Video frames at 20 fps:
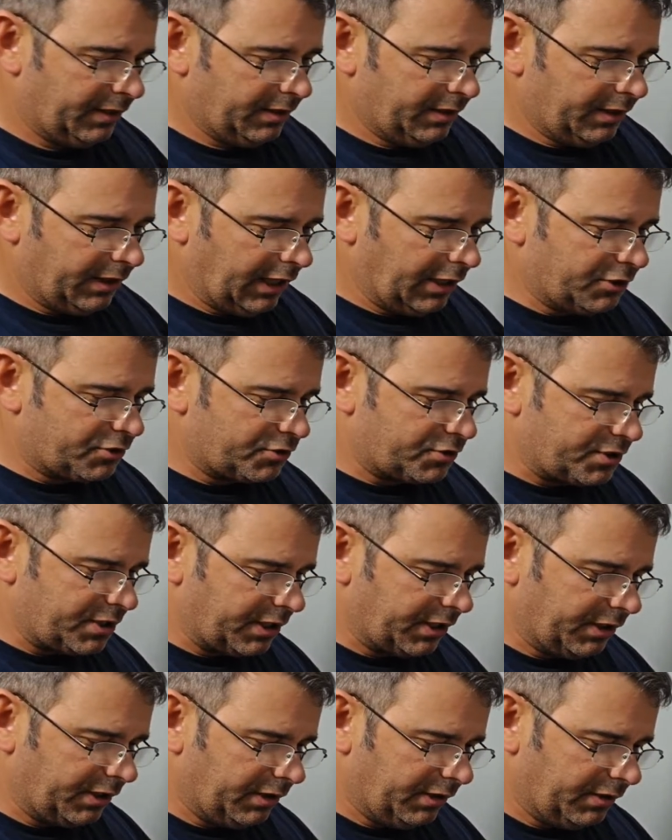
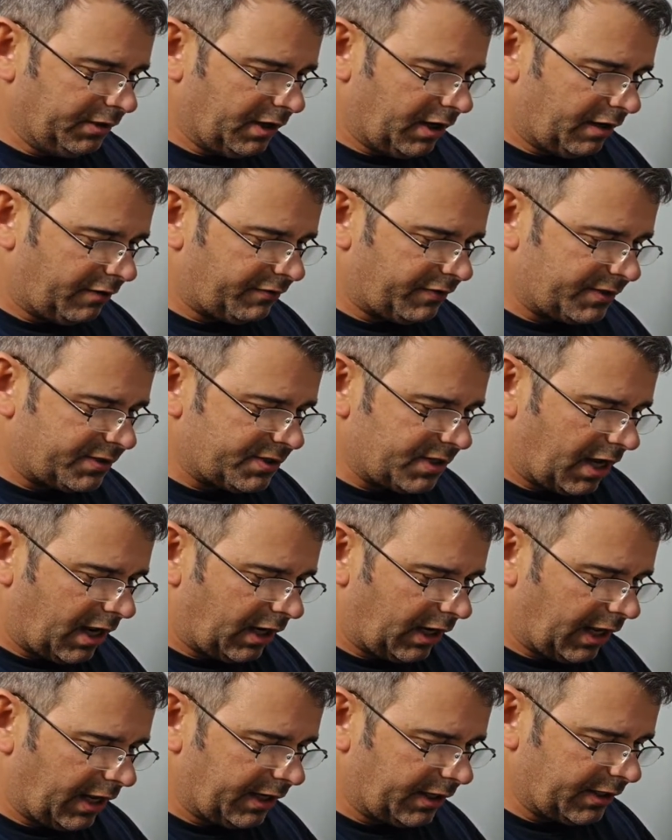Interestingly enough, it's not
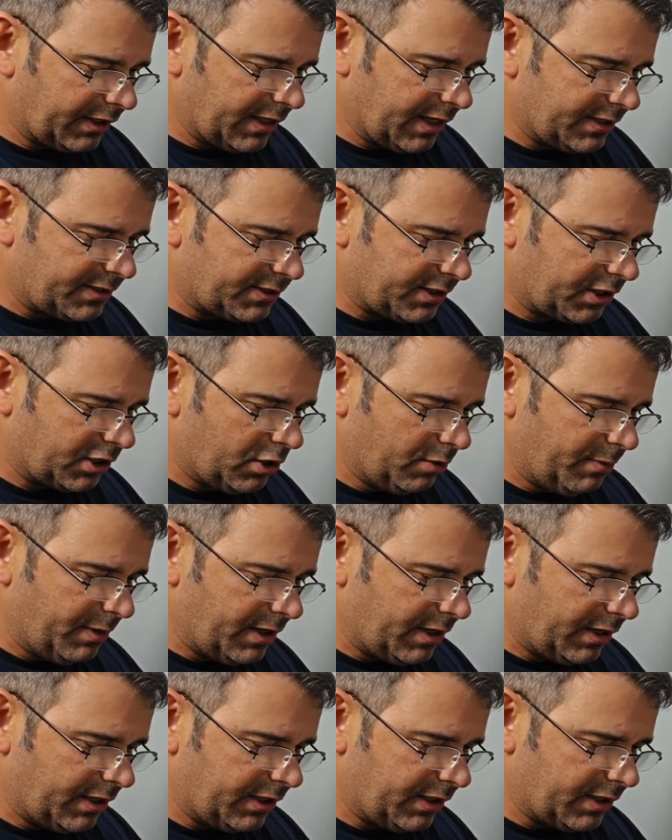like it's the
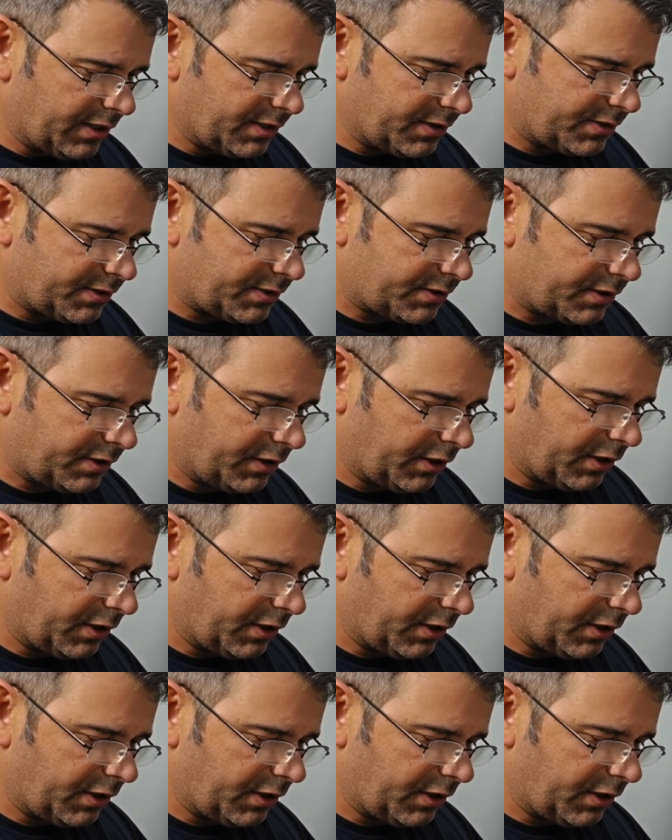humidity is,